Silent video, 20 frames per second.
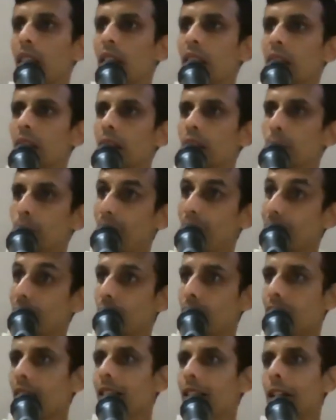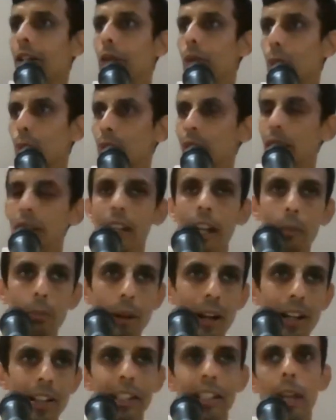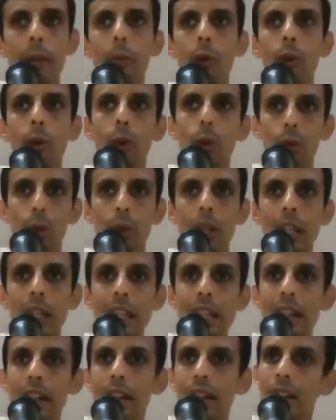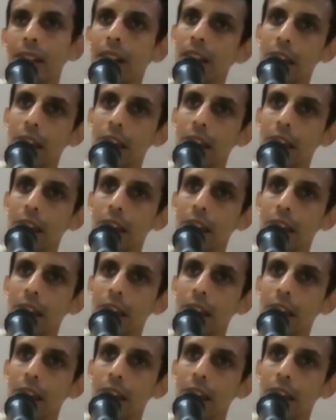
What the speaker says: And blood started oozing and blood came close to the ear.